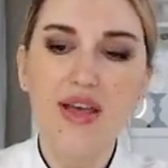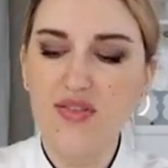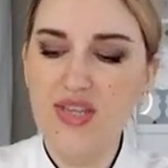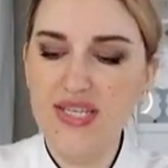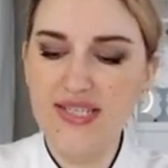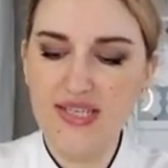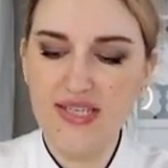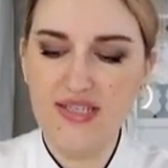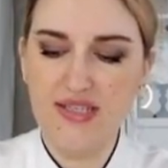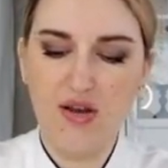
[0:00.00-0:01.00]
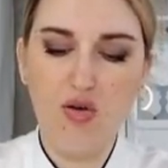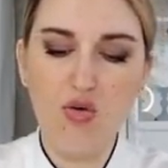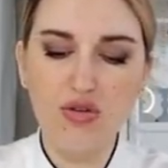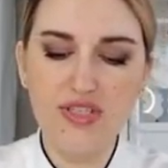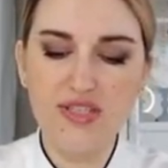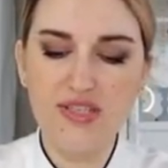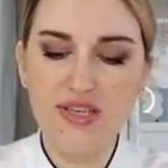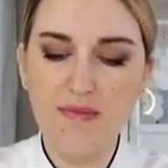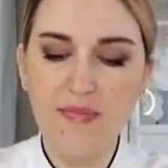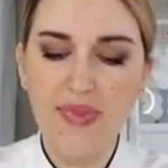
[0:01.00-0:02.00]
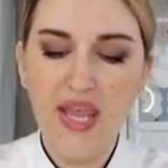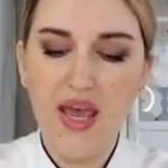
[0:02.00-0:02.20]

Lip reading: This is a cold steam,